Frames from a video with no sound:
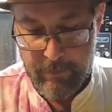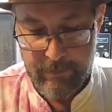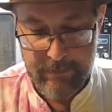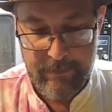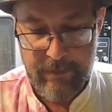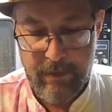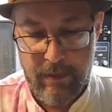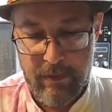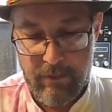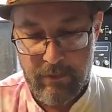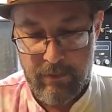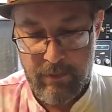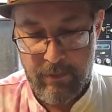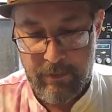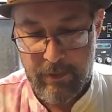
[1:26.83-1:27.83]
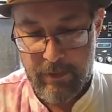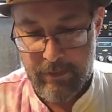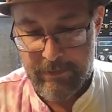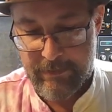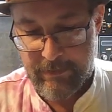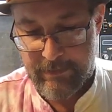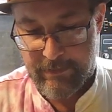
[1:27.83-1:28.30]
So
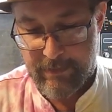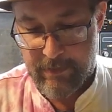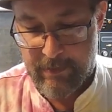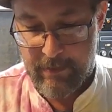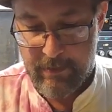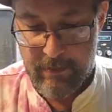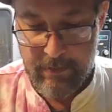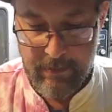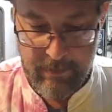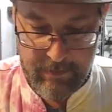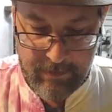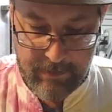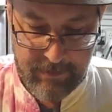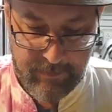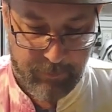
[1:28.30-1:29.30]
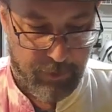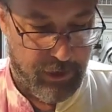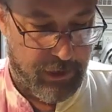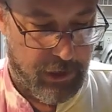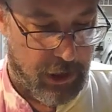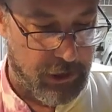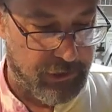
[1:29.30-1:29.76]
notice it's
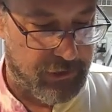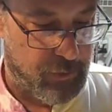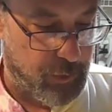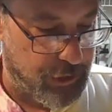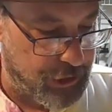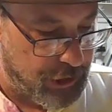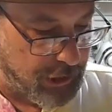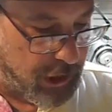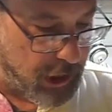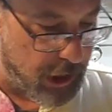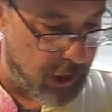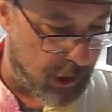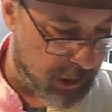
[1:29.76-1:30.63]
pretty darn squishy there.